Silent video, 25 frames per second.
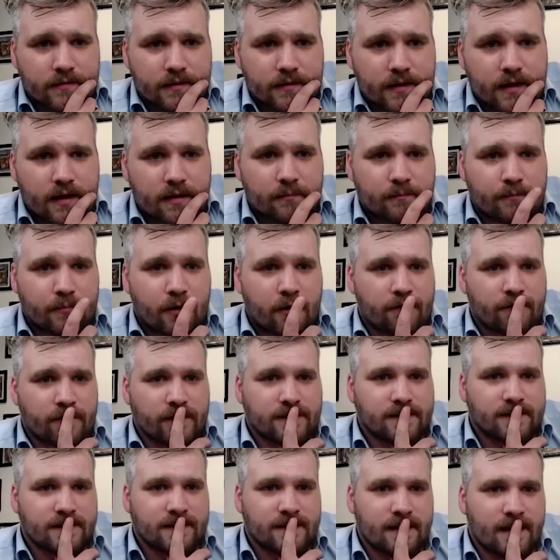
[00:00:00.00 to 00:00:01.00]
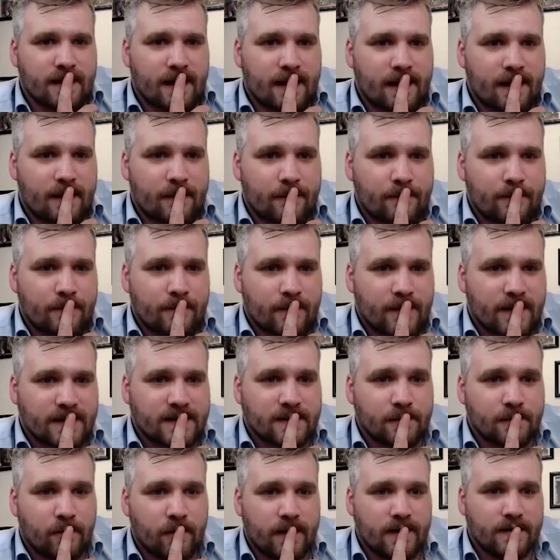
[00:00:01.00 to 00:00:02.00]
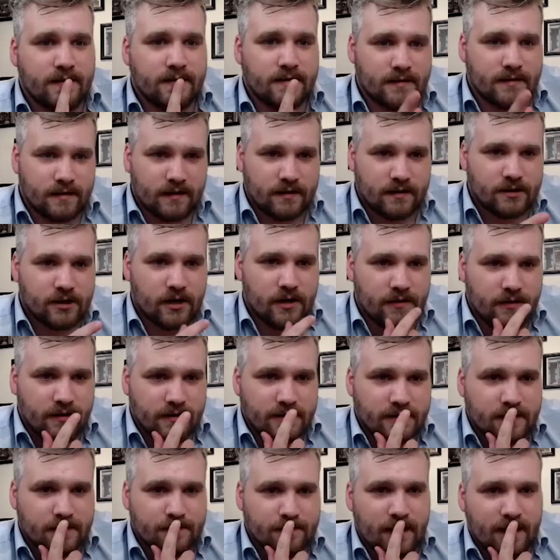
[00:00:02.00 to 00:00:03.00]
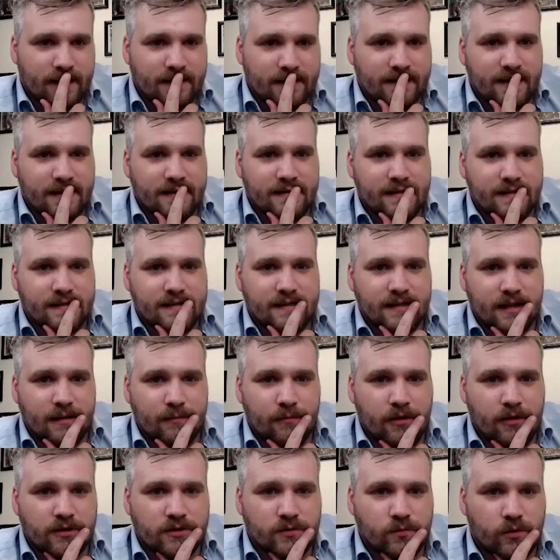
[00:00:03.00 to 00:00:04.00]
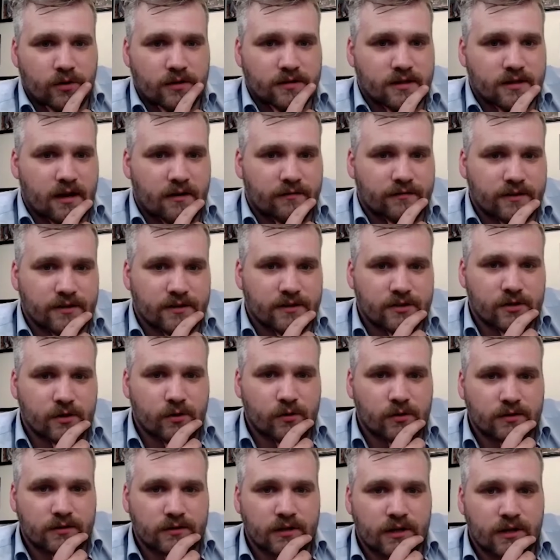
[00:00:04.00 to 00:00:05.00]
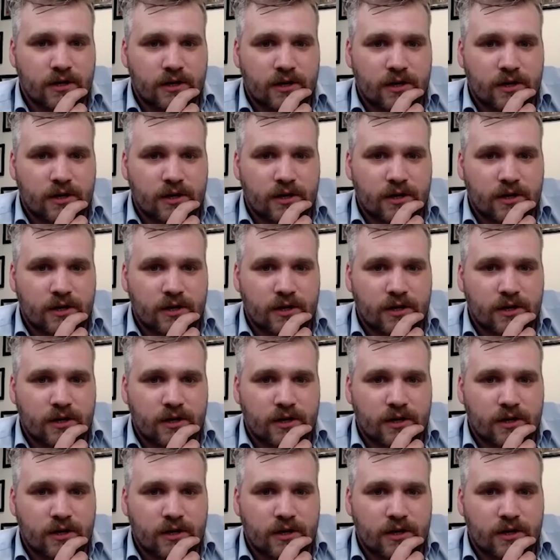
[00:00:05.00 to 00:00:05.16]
Yeah, perfect. There's some great, Jonathan says, back in the 80s, single malts weren't often sold.